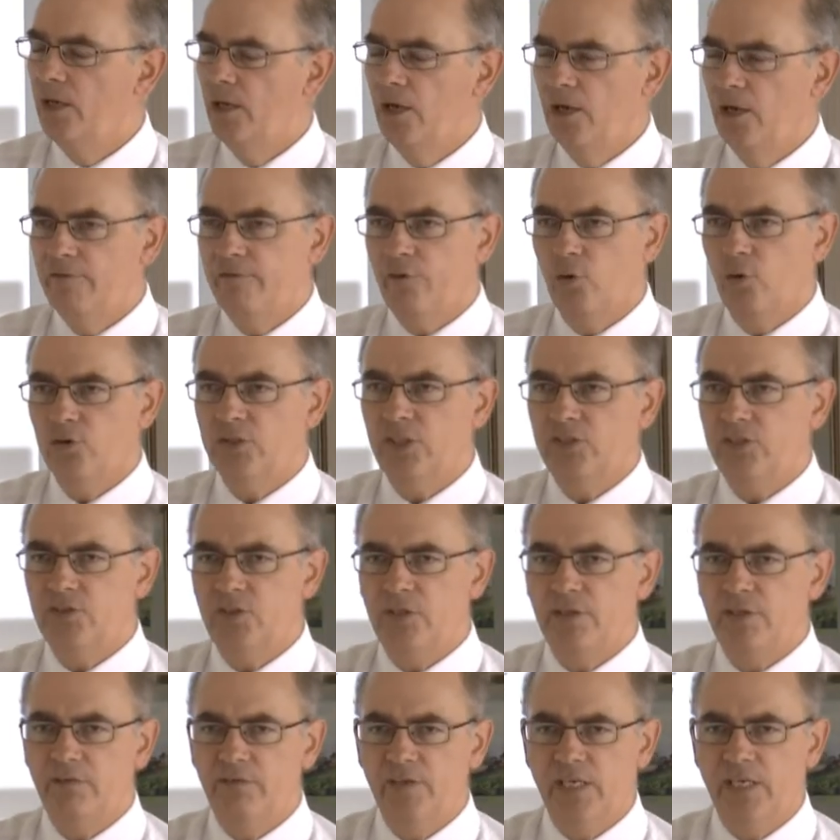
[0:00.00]
Forces
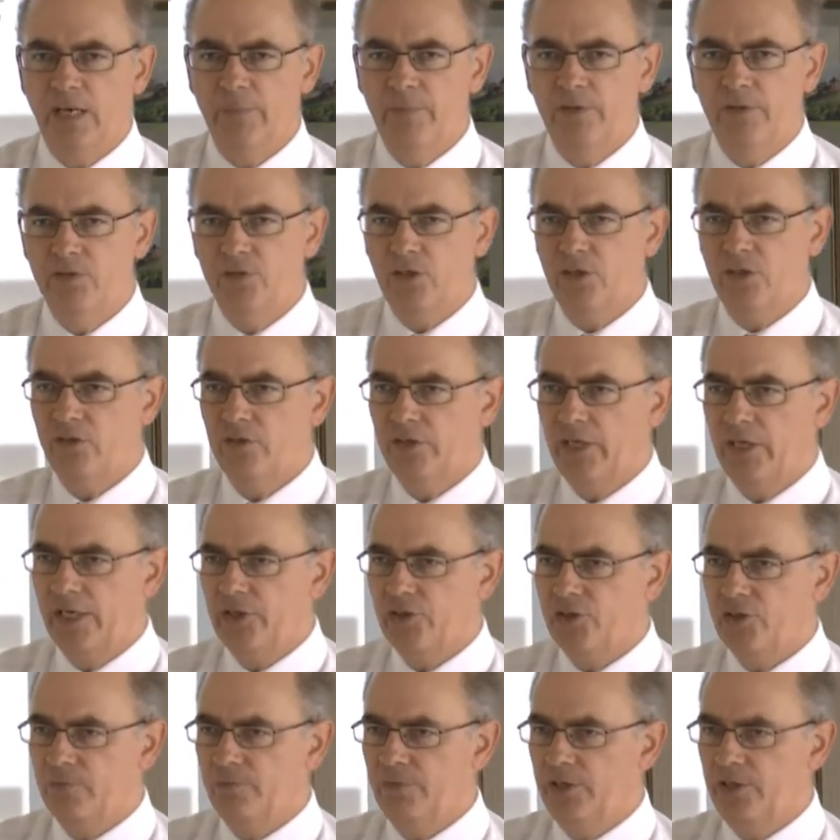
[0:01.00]
that have come into
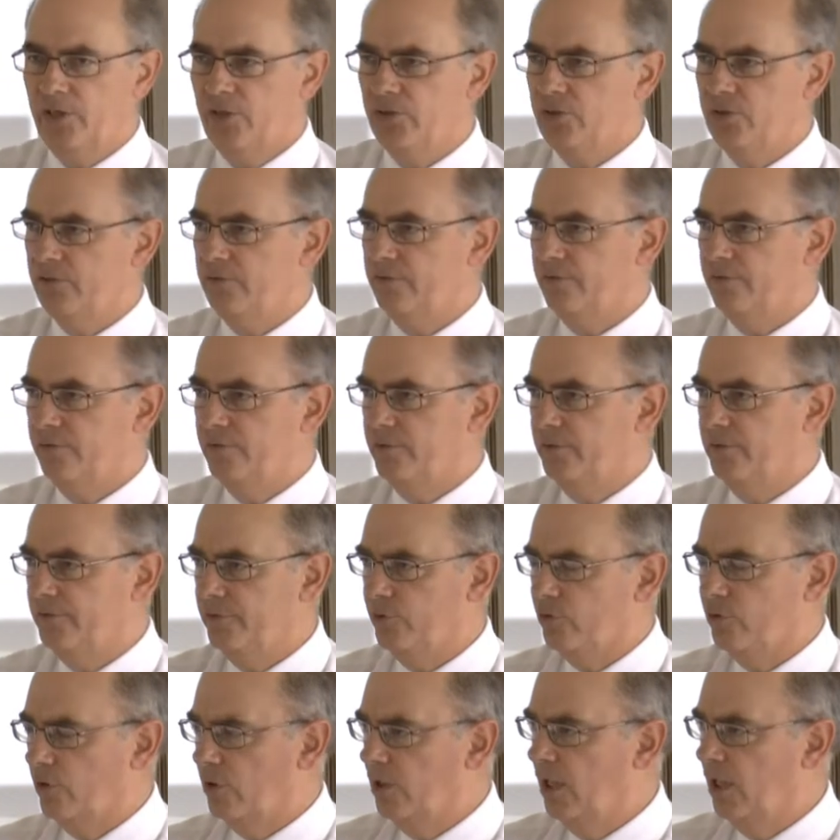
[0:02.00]
creation because of the
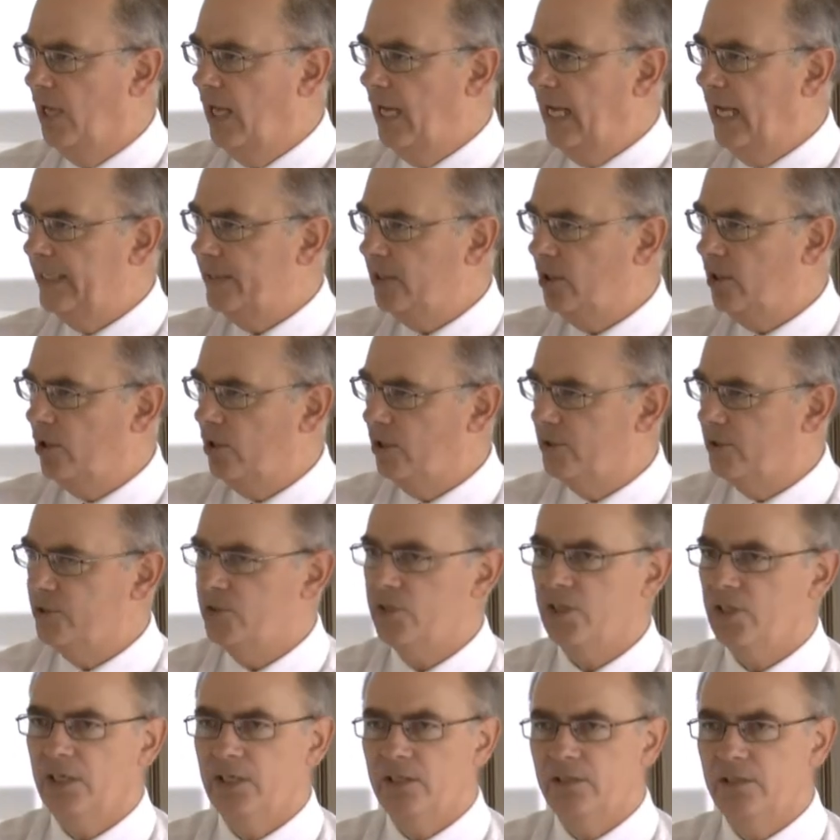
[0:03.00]
fall and are
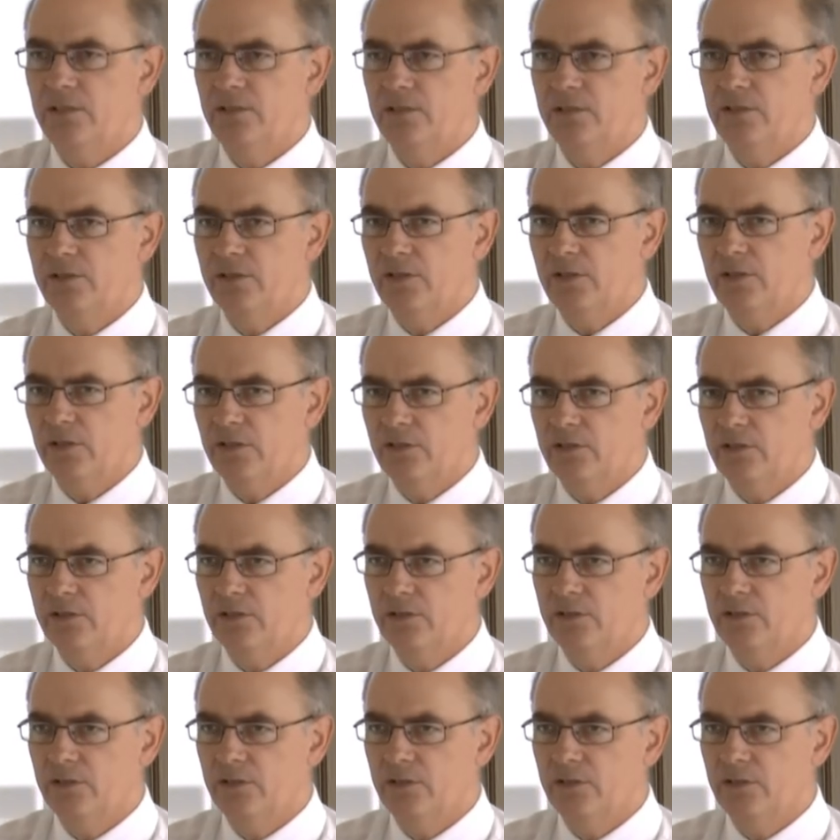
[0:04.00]
hostile to God.